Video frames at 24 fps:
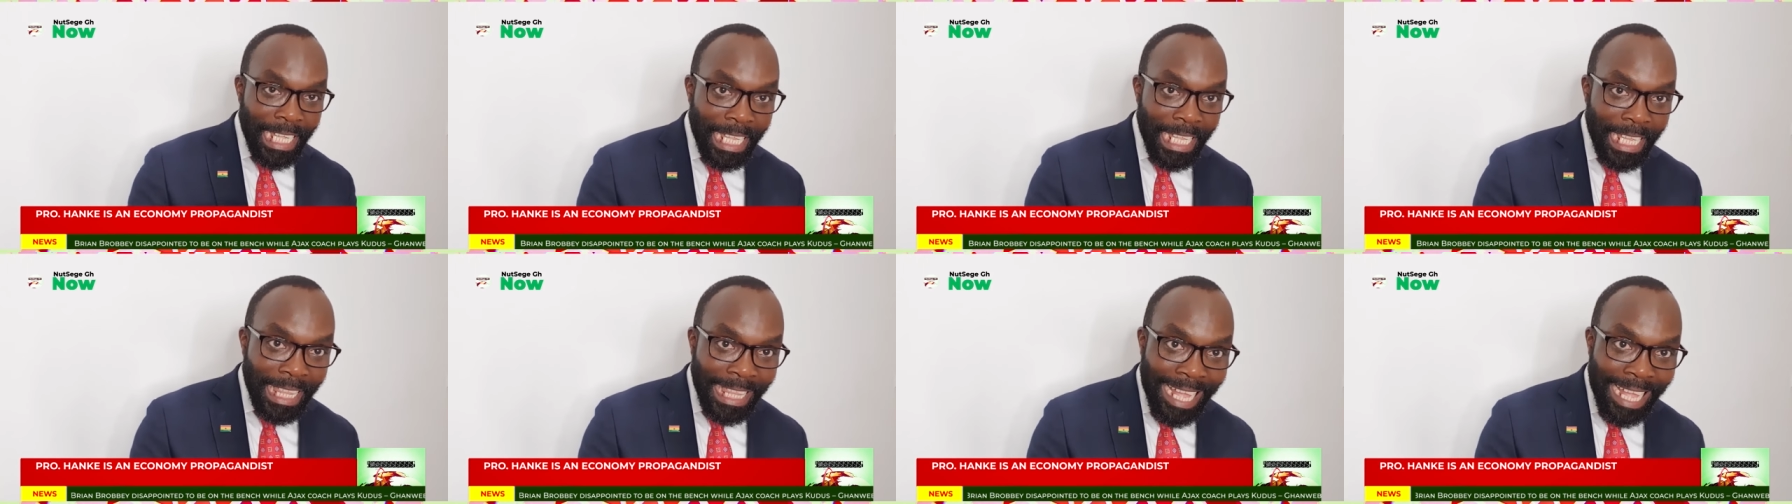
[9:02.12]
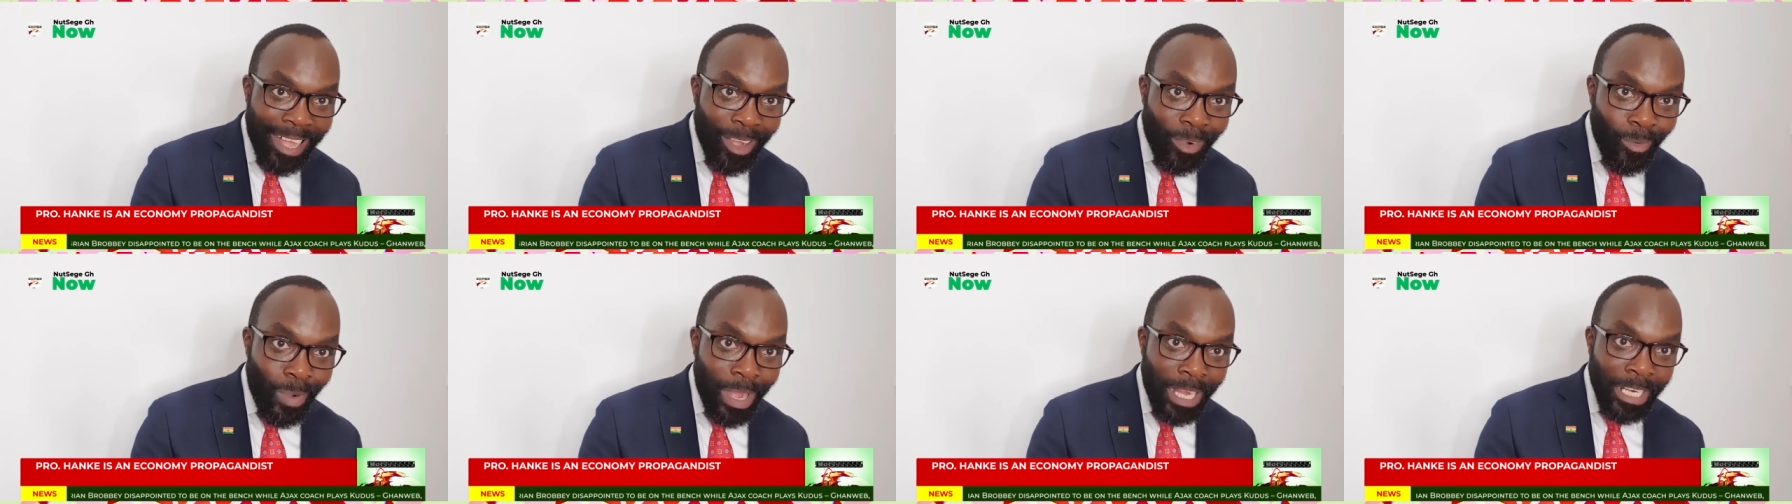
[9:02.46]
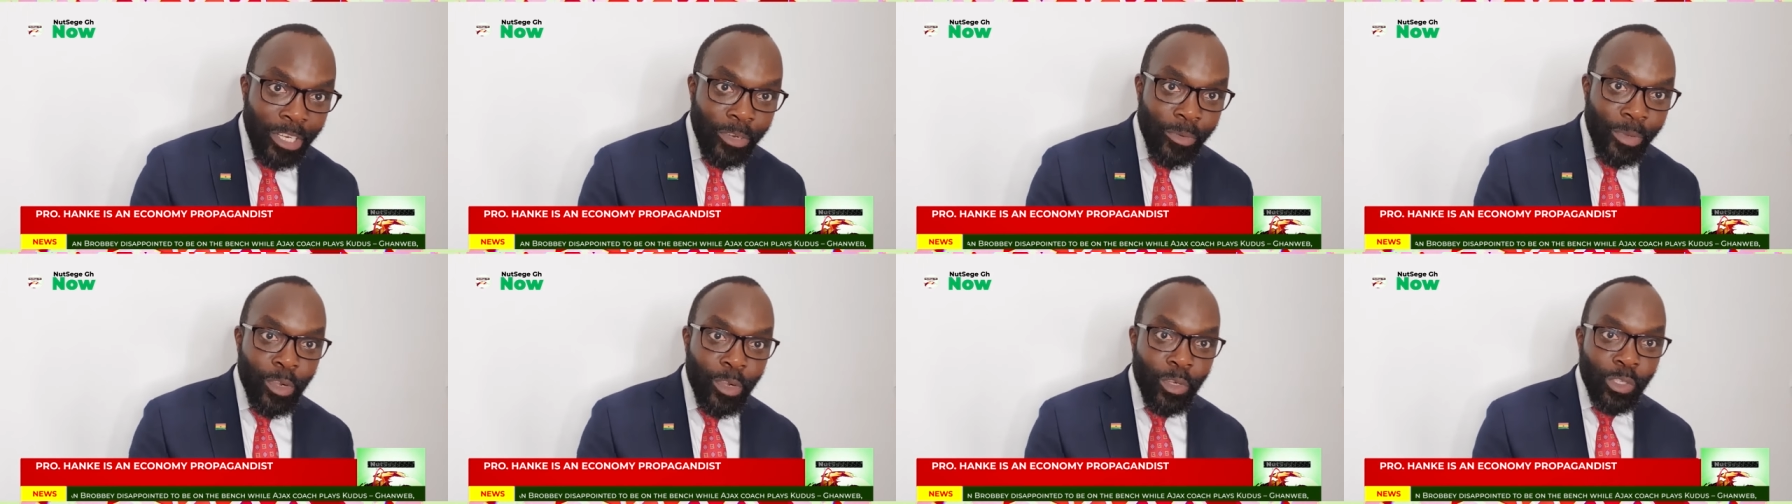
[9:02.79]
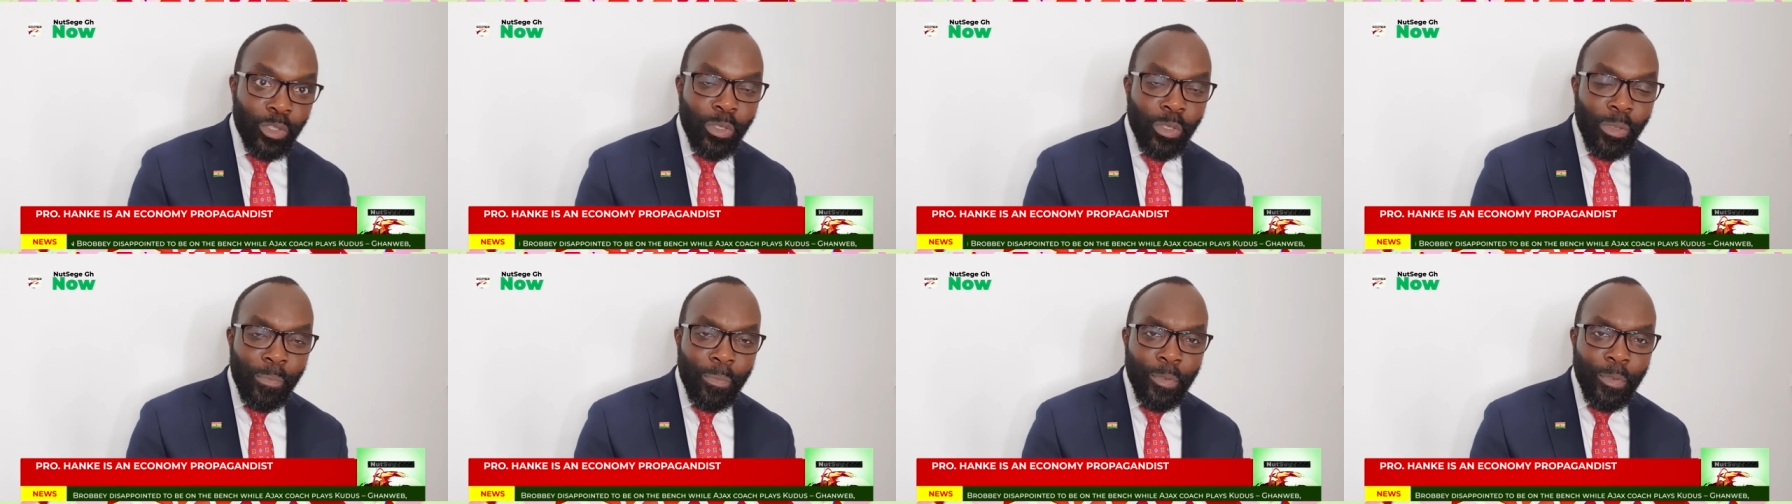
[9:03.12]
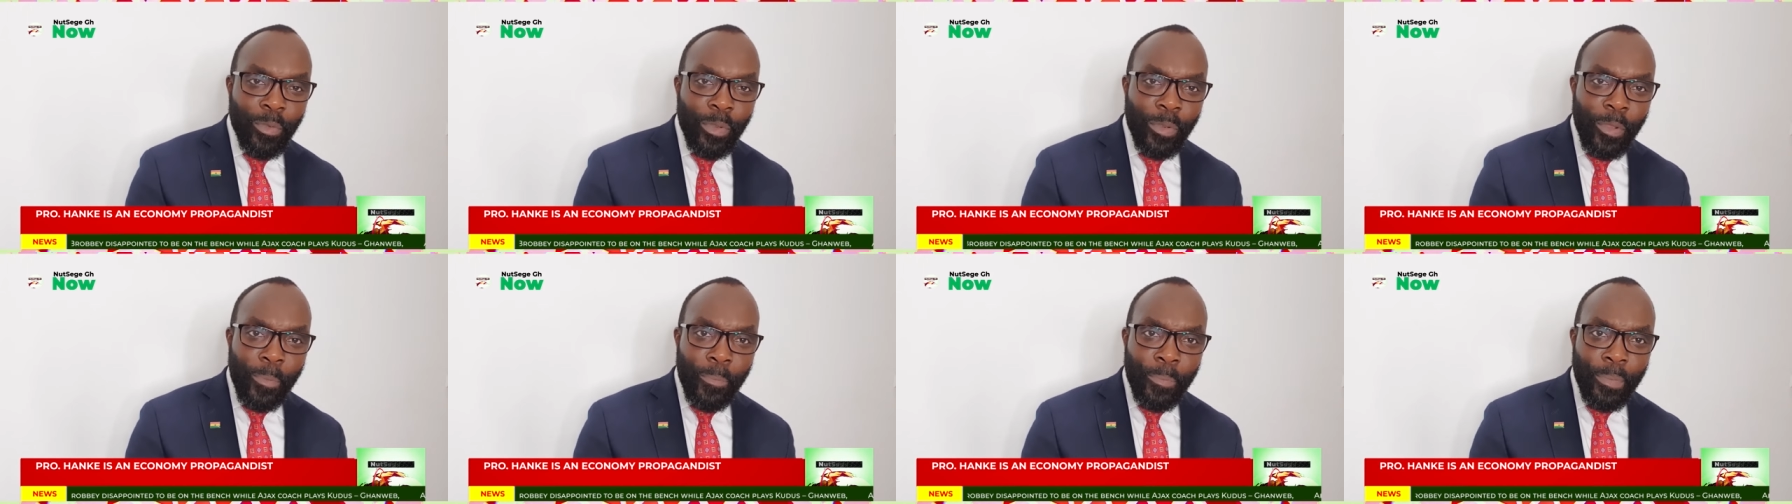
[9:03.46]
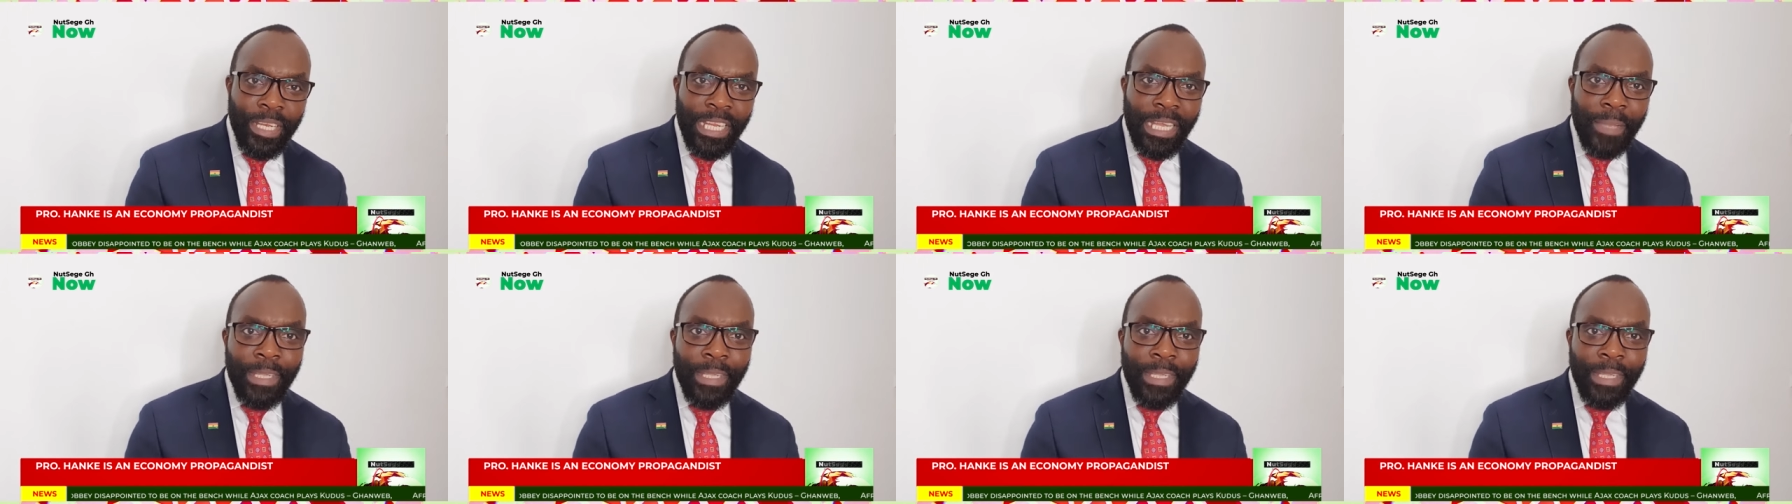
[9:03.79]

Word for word: Now, why did we go to Wikipedia?